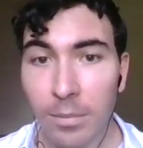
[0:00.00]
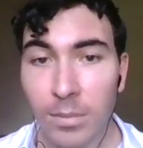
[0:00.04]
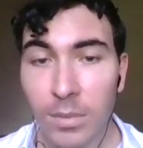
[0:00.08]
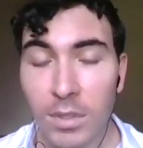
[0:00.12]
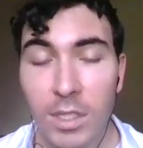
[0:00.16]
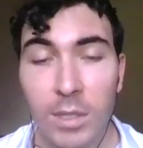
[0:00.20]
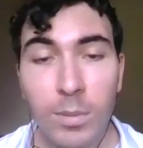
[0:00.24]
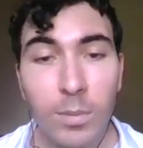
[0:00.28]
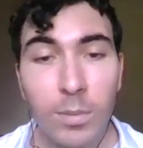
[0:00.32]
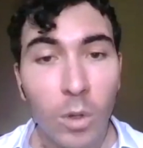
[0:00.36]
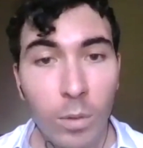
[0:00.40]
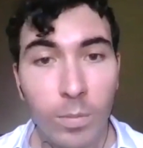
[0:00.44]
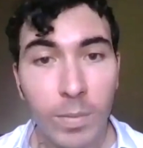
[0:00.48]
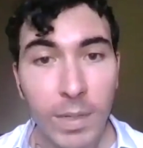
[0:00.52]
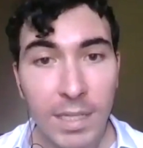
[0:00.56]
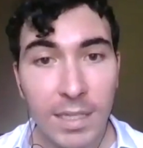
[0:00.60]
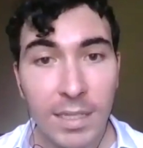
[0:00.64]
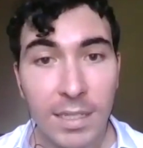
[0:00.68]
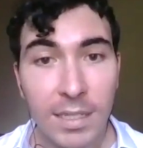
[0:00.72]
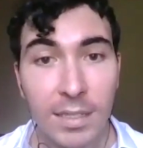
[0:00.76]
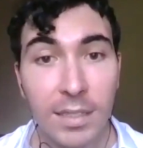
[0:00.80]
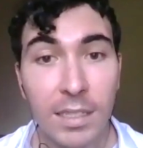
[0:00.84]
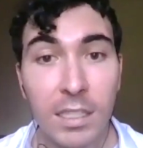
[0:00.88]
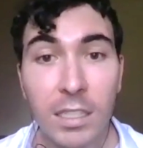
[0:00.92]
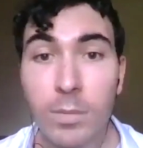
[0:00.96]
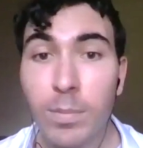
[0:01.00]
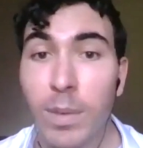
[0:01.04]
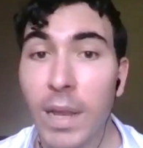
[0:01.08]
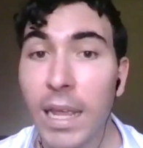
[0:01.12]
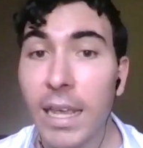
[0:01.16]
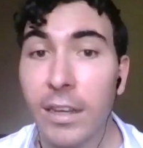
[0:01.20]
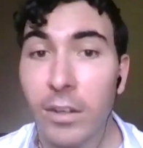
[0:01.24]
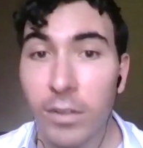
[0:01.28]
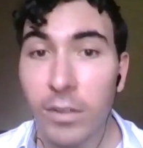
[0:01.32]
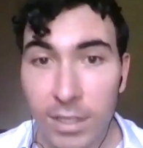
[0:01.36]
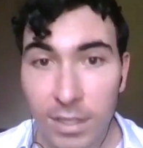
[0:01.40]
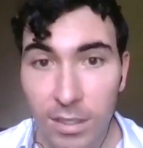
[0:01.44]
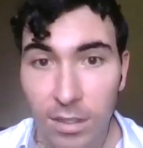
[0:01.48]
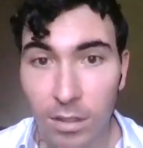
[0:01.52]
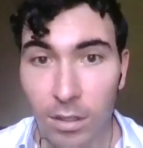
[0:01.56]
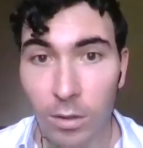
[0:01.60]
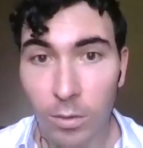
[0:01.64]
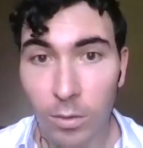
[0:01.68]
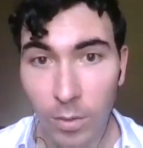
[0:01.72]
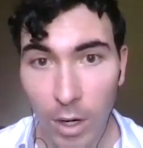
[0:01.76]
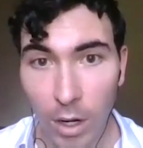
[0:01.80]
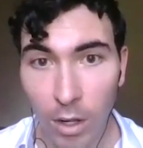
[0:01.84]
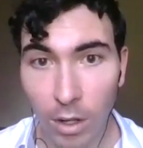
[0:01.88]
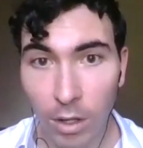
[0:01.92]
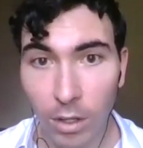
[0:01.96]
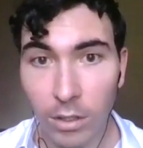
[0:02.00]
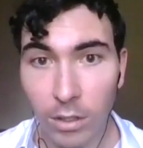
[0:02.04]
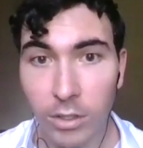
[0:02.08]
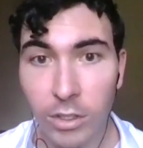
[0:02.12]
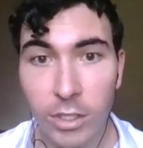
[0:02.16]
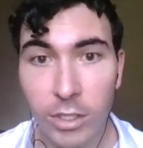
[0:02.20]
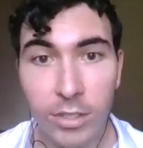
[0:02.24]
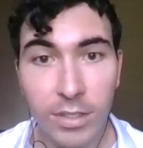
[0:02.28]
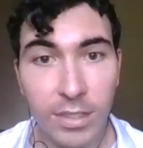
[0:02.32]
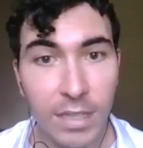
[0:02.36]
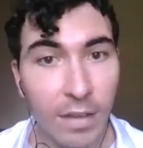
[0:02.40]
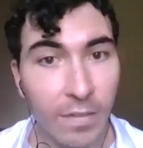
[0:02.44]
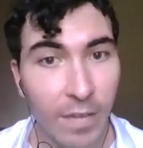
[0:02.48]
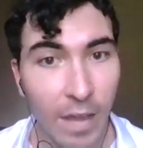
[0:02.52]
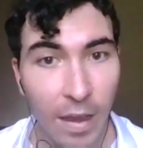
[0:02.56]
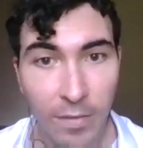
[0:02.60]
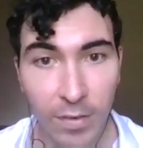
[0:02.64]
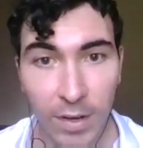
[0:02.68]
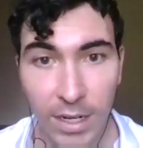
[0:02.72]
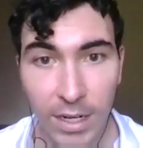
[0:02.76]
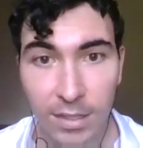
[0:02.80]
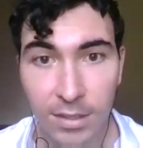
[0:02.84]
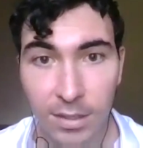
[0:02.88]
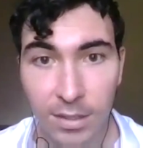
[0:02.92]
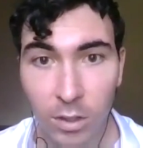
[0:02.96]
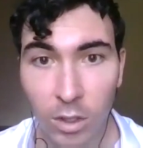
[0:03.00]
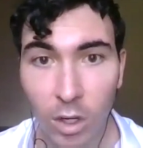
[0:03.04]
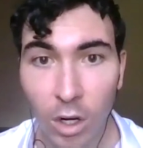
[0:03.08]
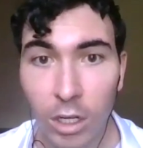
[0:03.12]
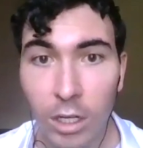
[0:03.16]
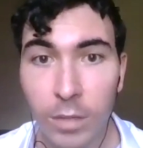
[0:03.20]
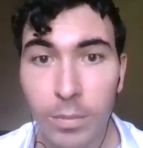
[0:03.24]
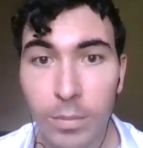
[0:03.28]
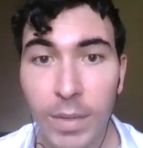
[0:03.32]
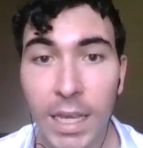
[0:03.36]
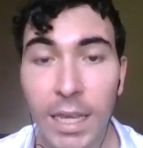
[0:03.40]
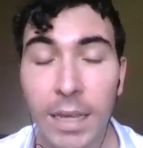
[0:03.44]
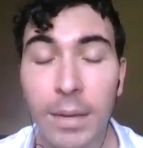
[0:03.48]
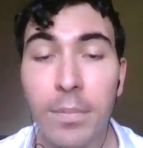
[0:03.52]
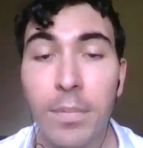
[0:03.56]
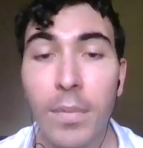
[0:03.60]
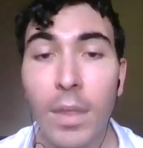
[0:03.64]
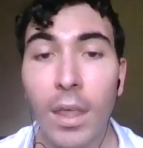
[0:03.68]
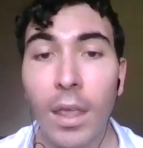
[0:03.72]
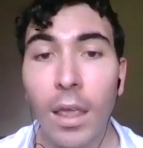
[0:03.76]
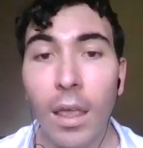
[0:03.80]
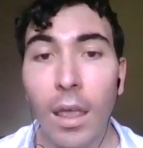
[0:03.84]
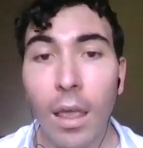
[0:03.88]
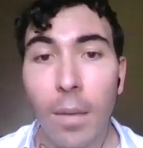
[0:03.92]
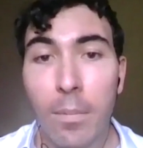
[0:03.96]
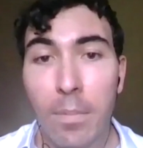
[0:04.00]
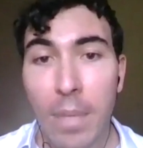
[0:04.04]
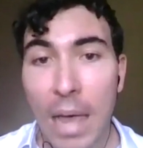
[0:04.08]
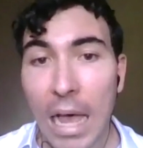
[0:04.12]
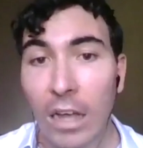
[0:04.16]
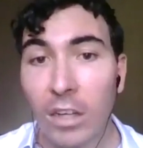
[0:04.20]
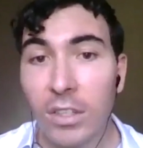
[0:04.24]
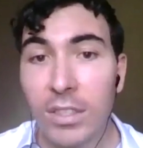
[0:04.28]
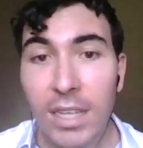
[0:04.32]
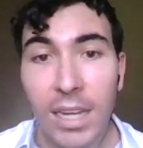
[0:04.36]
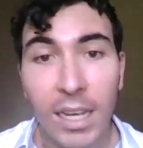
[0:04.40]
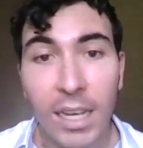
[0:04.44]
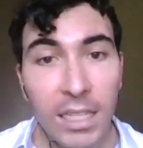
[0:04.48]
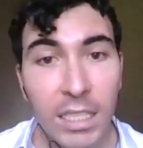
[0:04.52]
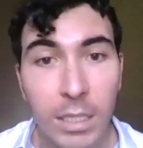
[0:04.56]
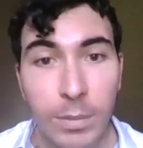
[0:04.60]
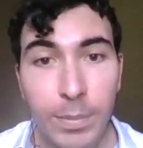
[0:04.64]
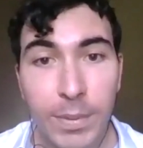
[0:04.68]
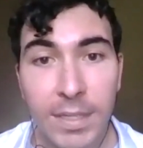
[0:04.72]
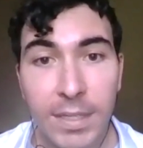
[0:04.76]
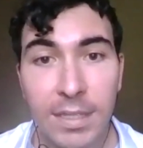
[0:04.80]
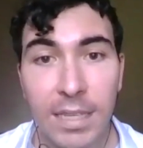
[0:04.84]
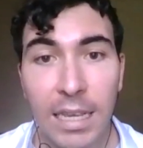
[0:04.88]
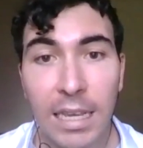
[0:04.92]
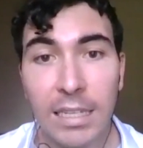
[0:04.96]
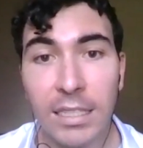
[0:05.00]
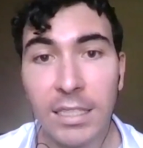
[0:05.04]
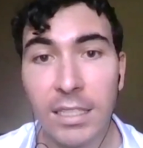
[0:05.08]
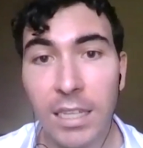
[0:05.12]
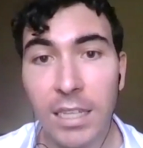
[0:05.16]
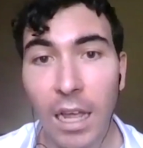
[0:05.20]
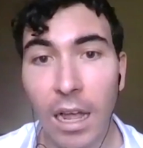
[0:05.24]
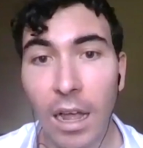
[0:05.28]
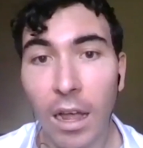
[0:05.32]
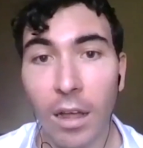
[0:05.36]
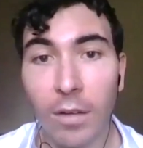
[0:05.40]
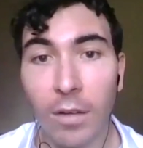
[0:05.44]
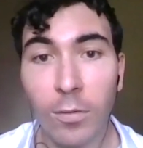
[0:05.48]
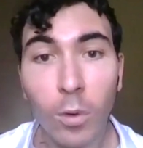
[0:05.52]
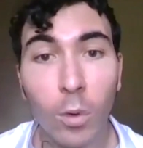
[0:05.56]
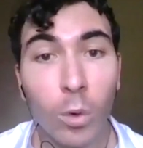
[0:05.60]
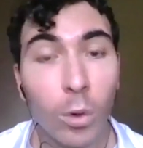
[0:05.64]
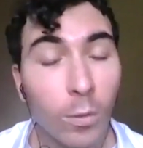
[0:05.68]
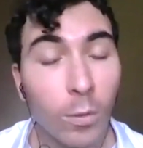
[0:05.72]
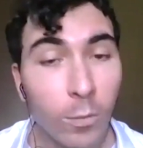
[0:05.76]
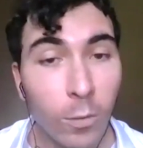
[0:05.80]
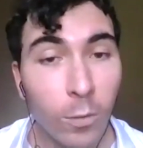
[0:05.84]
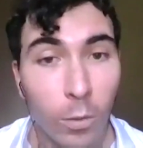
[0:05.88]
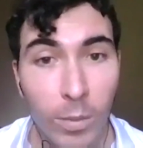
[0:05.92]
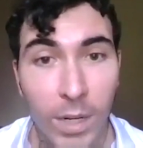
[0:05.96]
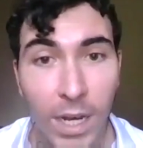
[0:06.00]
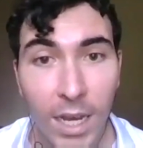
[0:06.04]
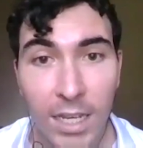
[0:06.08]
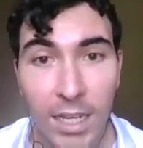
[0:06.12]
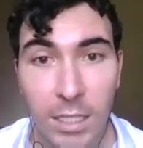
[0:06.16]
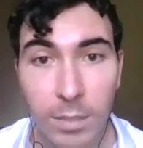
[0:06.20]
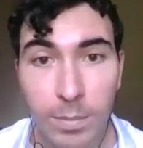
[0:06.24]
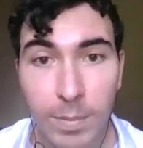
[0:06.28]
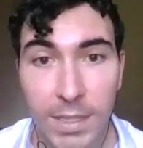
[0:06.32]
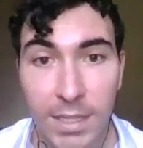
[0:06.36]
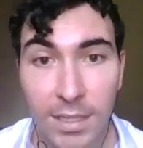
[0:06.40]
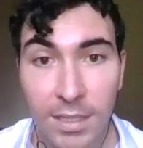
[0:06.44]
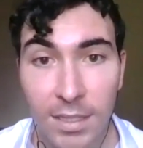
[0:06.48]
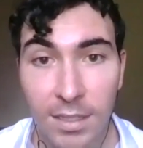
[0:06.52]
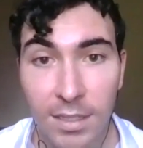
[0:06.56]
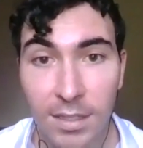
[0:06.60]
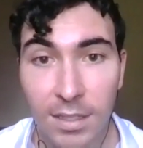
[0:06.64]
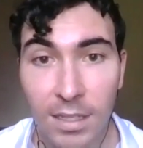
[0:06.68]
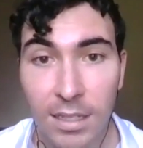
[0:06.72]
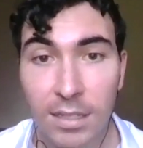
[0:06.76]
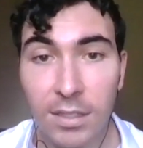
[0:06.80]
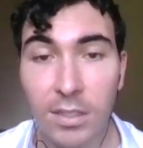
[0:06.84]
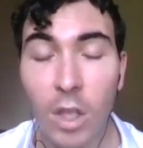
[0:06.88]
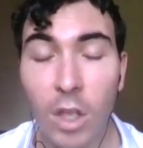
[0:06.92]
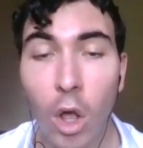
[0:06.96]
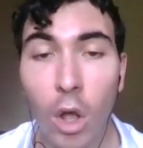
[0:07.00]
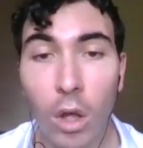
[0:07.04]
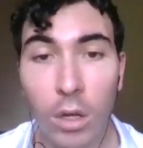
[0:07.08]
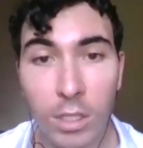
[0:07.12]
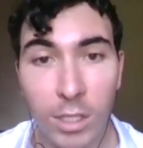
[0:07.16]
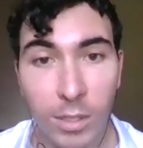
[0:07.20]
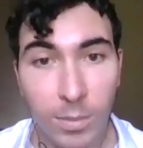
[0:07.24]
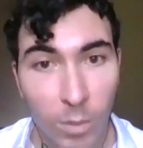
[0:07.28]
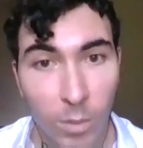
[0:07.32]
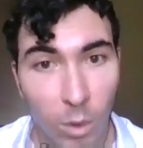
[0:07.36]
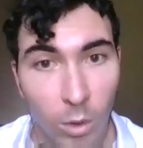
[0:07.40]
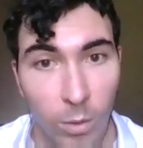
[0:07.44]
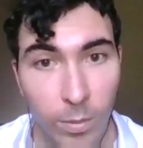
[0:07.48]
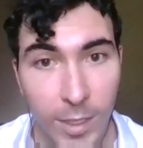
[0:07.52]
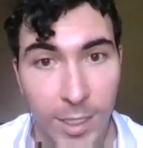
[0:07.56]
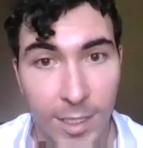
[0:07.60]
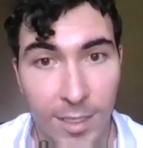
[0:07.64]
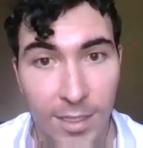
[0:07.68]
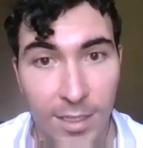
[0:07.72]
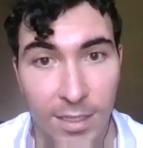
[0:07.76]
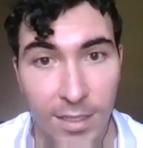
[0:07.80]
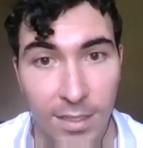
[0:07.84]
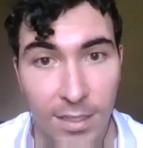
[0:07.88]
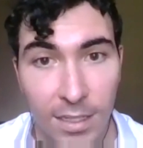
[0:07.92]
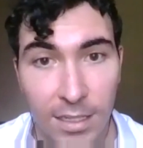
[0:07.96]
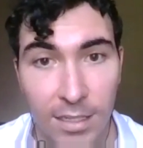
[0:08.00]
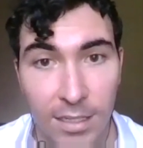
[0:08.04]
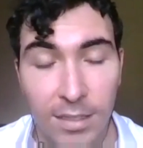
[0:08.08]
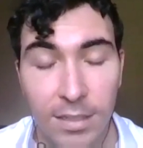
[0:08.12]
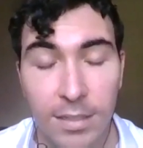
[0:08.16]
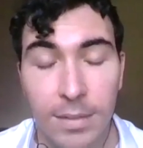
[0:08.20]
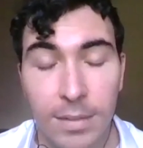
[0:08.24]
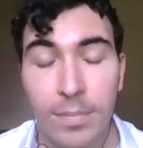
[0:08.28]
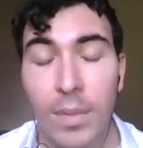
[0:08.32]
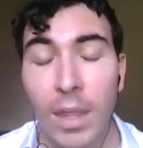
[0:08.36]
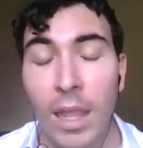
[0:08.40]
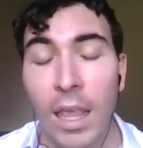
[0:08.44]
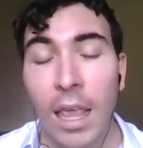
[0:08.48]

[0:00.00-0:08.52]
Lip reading: Small businesses play a critical role to South Africa's economy. About 90% of all formalized businesses are small businesses.